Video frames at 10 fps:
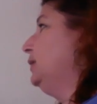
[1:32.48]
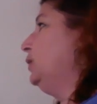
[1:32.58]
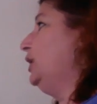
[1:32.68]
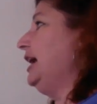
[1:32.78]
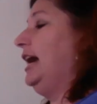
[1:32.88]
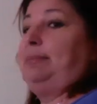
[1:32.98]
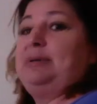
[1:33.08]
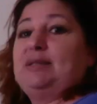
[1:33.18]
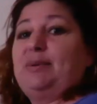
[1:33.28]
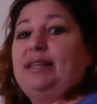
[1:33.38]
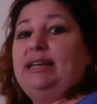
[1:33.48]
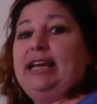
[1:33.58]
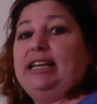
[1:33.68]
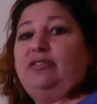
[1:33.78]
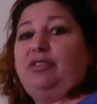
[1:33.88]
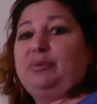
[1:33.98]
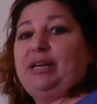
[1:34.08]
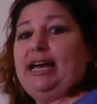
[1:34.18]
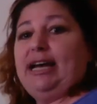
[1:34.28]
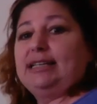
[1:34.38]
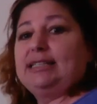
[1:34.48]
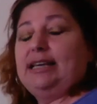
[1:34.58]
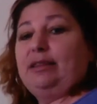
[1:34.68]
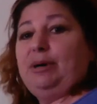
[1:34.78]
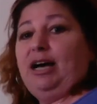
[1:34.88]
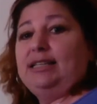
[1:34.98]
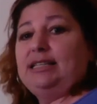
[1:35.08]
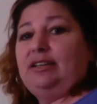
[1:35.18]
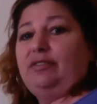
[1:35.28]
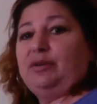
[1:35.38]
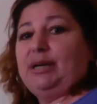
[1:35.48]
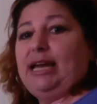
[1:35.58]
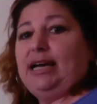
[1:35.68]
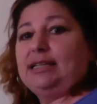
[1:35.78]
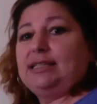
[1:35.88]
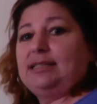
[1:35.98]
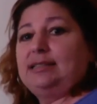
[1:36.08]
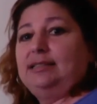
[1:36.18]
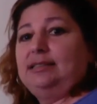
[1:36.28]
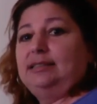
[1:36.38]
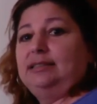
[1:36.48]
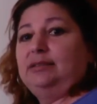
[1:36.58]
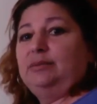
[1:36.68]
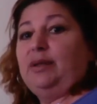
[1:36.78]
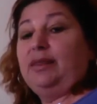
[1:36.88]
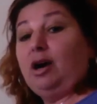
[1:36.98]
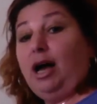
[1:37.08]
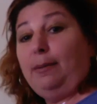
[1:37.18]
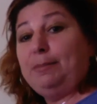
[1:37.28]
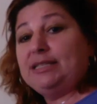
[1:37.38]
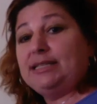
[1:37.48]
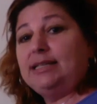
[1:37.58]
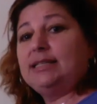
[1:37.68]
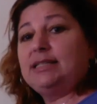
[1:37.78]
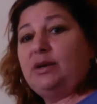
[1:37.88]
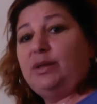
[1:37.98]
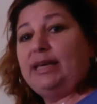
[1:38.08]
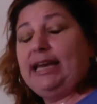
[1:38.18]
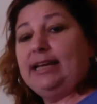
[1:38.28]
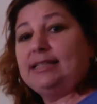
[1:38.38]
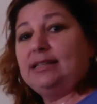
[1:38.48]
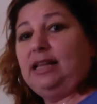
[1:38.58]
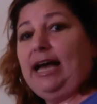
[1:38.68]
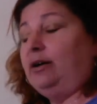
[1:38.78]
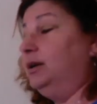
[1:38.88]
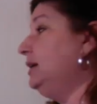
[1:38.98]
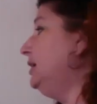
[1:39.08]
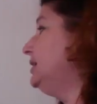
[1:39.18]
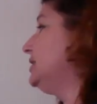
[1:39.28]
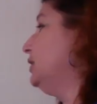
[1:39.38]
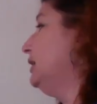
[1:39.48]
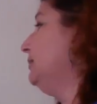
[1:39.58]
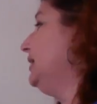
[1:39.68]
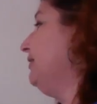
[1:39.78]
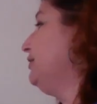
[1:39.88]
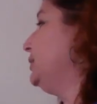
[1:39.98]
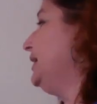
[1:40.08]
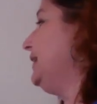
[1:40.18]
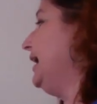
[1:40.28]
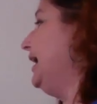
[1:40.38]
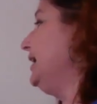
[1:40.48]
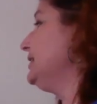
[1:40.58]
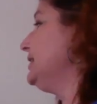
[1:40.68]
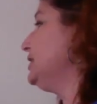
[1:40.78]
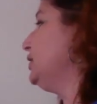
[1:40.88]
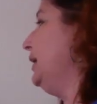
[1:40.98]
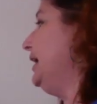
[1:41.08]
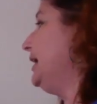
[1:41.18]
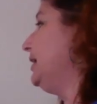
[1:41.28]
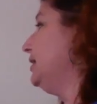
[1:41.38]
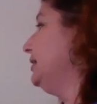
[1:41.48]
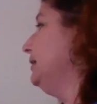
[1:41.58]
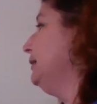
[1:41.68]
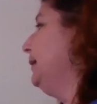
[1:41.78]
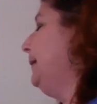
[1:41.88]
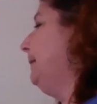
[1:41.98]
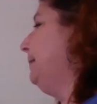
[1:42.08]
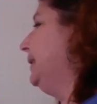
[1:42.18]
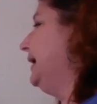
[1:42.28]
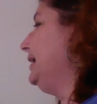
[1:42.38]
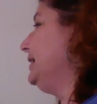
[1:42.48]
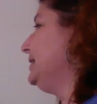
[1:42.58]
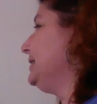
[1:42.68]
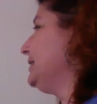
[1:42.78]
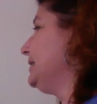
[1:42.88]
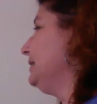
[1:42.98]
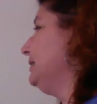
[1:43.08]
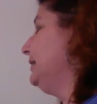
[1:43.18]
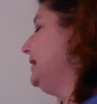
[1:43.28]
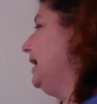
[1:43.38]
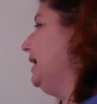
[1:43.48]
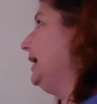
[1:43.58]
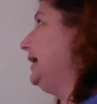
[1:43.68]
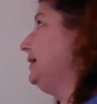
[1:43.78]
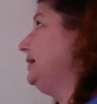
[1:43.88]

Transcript: what happens with the negative 3x and the positive 3x? Well, they're opposites, so they cancel out. So I'm left with x squared minus 9.